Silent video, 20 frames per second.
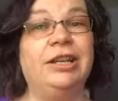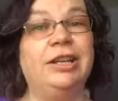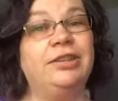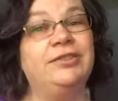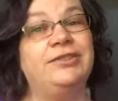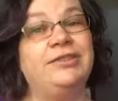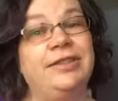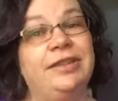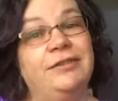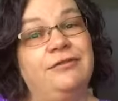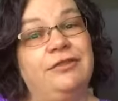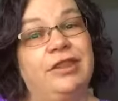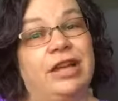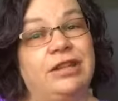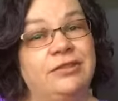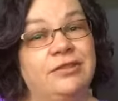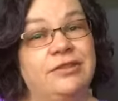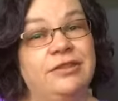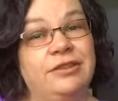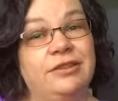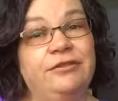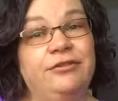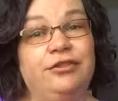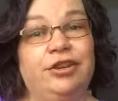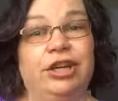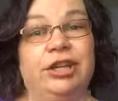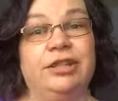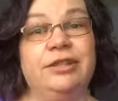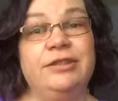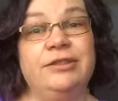and see if that's
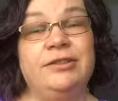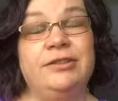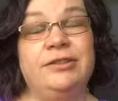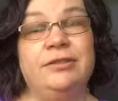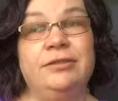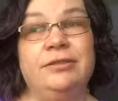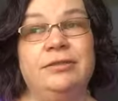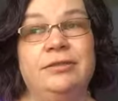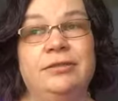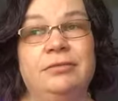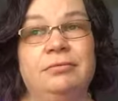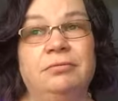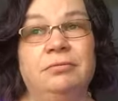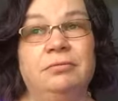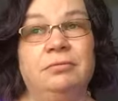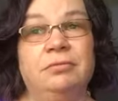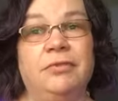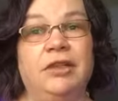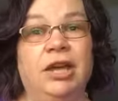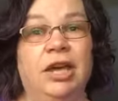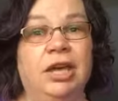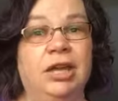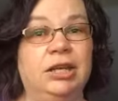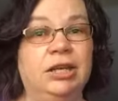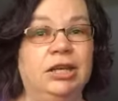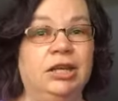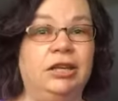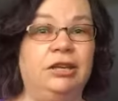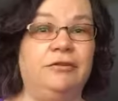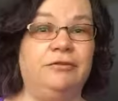different than
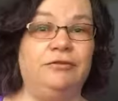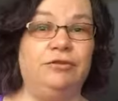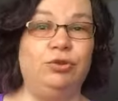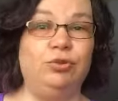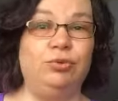in a few